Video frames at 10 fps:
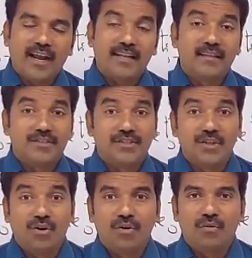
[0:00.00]
are
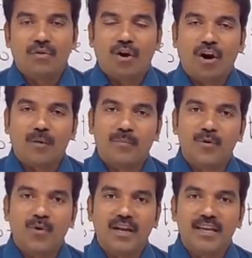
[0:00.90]
either 0
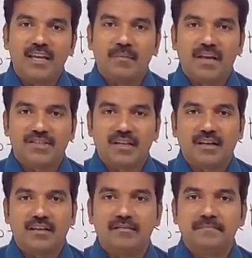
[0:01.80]
or purely
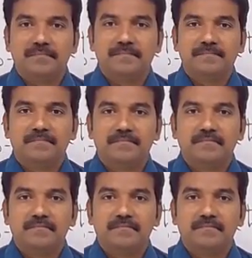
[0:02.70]
imaginary.